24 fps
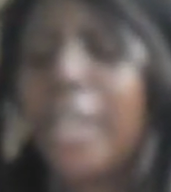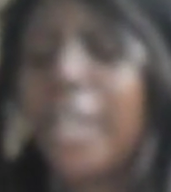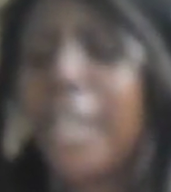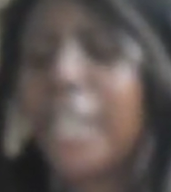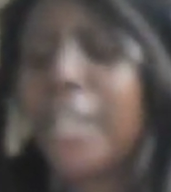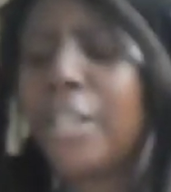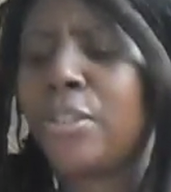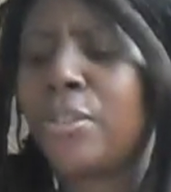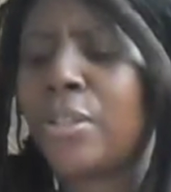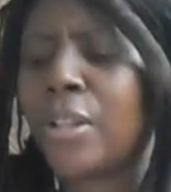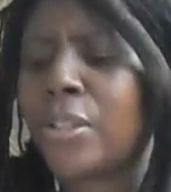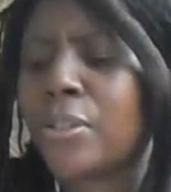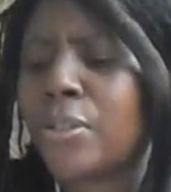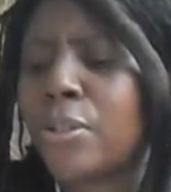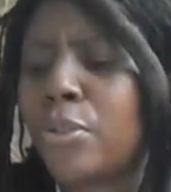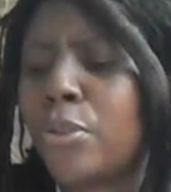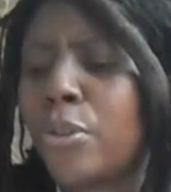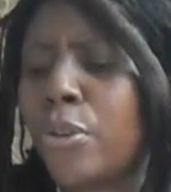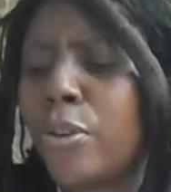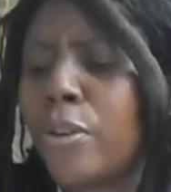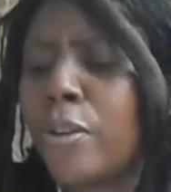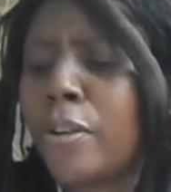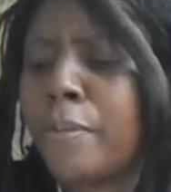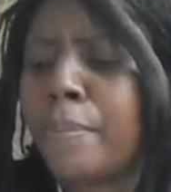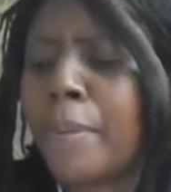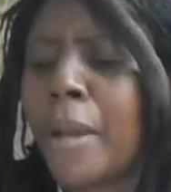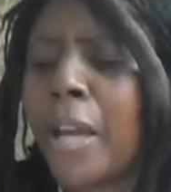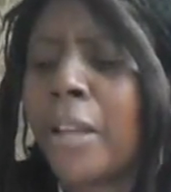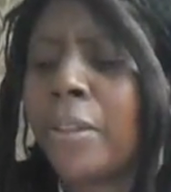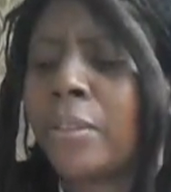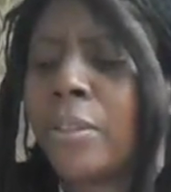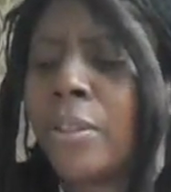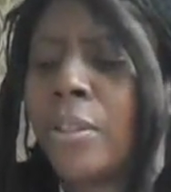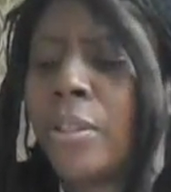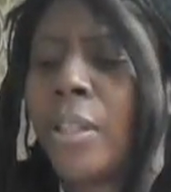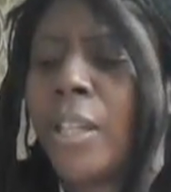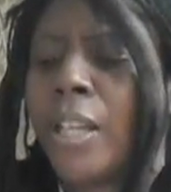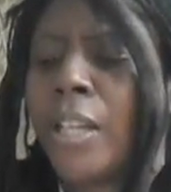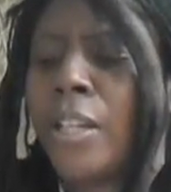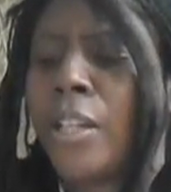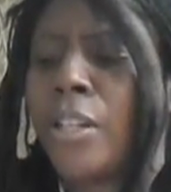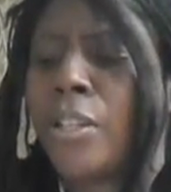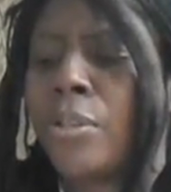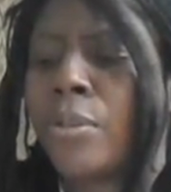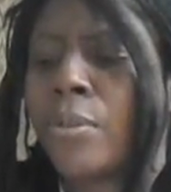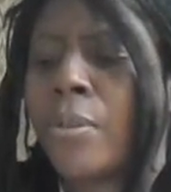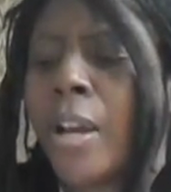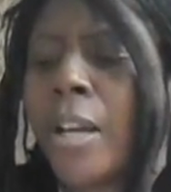and he doesn't know about the,
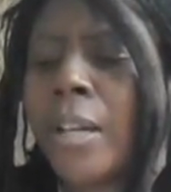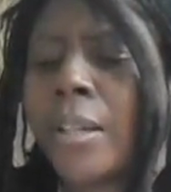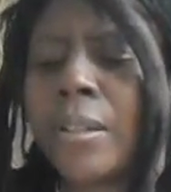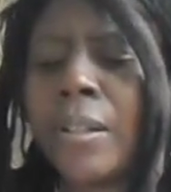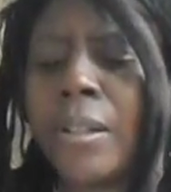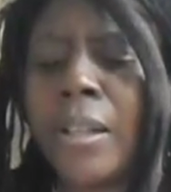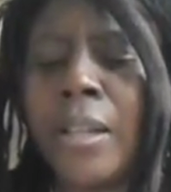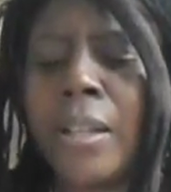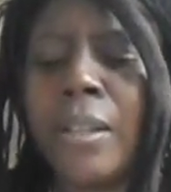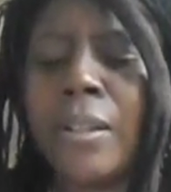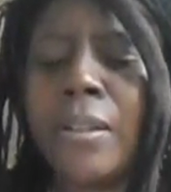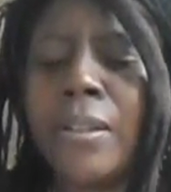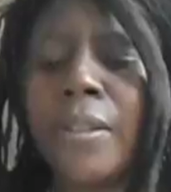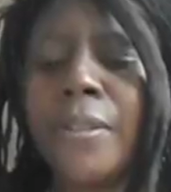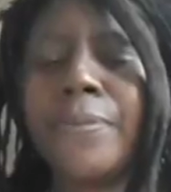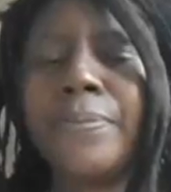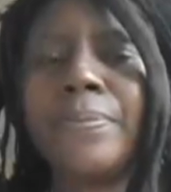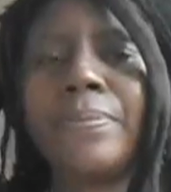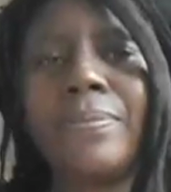any direct link.